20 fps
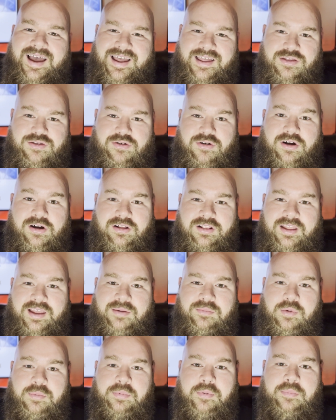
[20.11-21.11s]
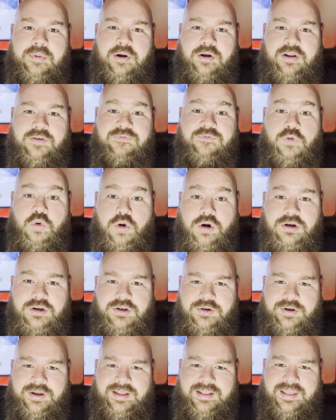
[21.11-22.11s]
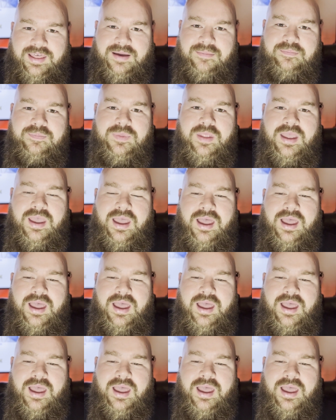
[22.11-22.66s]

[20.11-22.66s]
Strongly I'm a proponent for doing them.